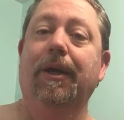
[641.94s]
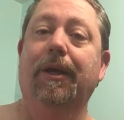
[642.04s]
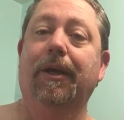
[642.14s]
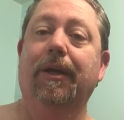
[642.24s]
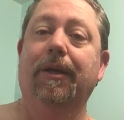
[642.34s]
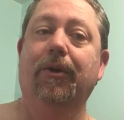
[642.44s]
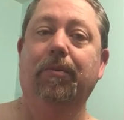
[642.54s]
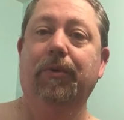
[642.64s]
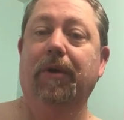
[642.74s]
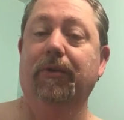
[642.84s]
And I
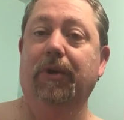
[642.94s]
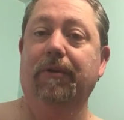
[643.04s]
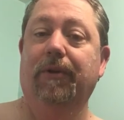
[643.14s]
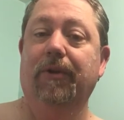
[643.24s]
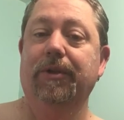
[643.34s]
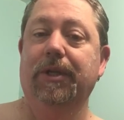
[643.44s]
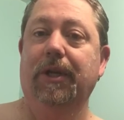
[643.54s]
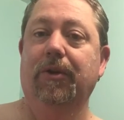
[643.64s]
hope you have a great Father's Day.